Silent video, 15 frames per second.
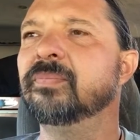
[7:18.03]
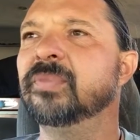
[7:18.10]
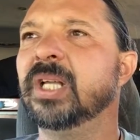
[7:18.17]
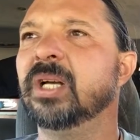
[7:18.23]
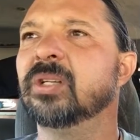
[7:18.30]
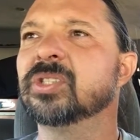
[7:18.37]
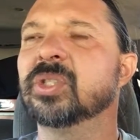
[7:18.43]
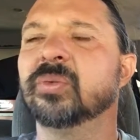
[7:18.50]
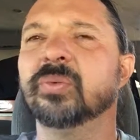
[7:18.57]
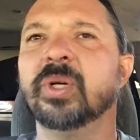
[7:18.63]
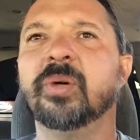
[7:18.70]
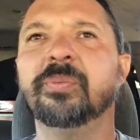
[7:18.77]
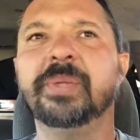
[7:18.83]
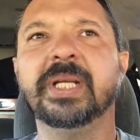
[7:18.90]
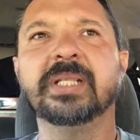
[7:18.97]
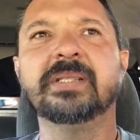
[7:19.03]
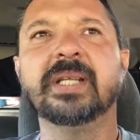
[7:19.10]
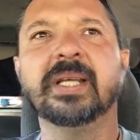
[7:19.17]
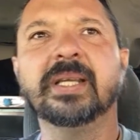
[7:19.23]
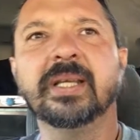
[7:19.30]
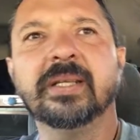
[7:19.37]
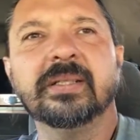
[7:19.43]
They also wrote me a
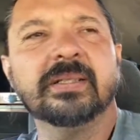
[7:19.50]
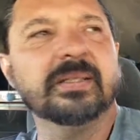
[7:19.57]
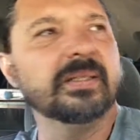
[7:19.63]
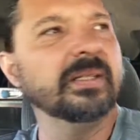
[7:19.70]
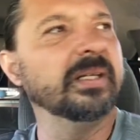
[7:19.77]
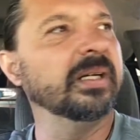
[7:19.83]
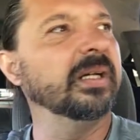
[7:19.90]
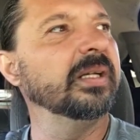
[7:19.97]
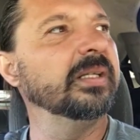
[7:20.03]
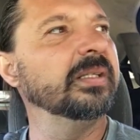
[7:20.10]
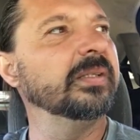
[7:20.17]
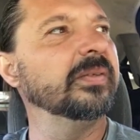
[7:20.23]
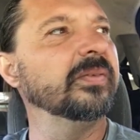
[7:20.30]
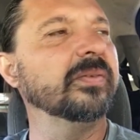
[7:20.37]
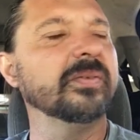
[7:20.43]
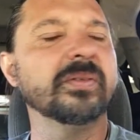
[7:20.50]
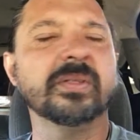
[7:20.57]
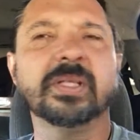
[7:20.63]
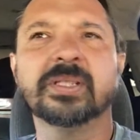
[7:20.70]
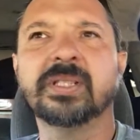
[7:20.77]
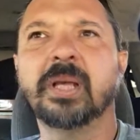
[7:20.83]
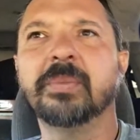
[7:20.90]
ticket,
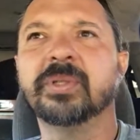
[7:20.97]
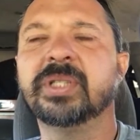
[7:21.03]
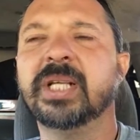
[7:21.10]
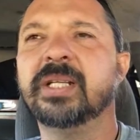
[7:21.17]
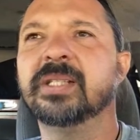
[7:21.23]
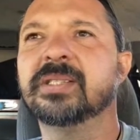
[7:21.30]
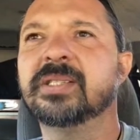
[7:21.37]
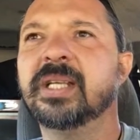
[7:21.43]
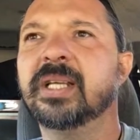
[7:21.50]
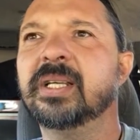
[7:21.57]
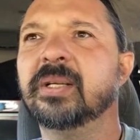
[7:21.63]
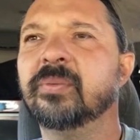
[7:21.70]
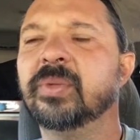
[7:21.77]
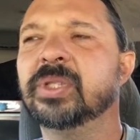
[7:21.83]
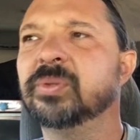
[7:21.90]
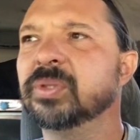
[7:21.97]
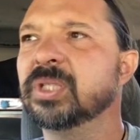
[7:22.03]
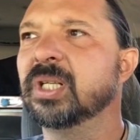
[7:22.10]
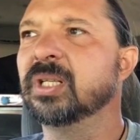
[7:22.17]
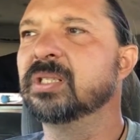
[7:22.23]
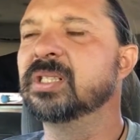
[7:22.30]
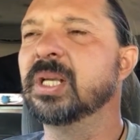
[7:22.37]
a simultaneous ticket, which
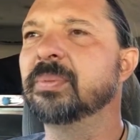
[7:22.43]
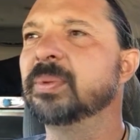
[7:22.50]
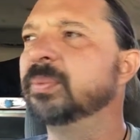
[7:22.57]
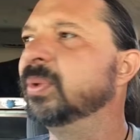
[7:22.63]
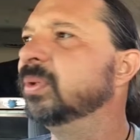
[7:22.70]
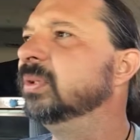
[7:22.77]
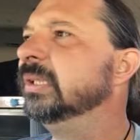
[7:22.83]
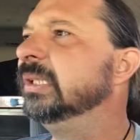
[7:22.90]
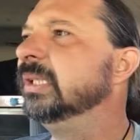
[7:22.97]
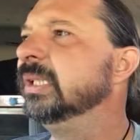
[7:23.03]
was unacceptable.